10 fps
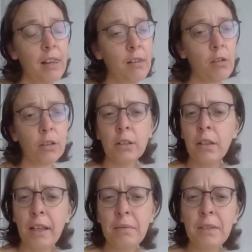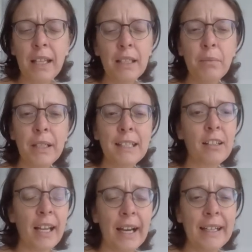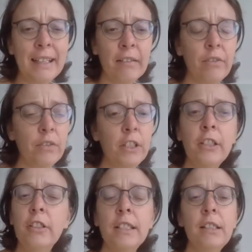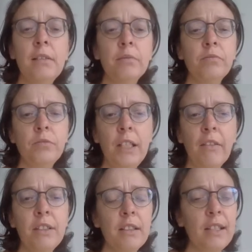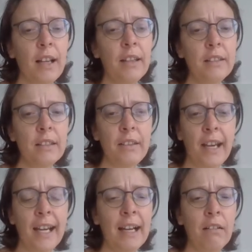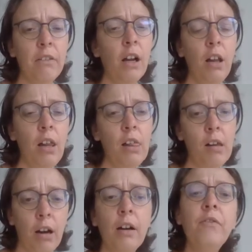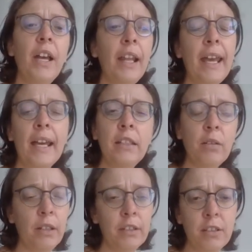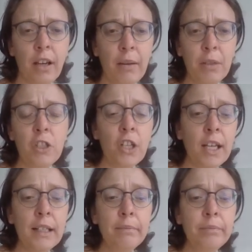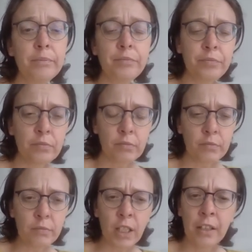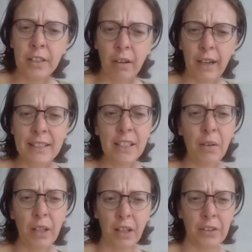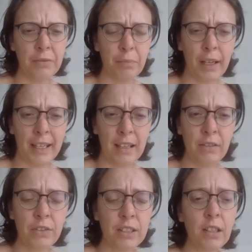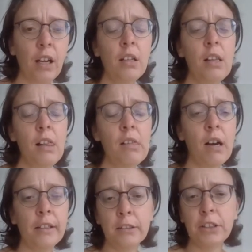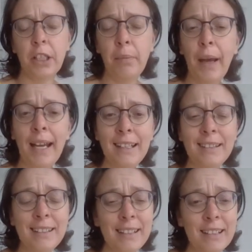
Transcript: or getting a bit creative, using gifts and talents that they have. I'm fairly handy with a sewing machine, so I sew a lot of my gifts. I also paint,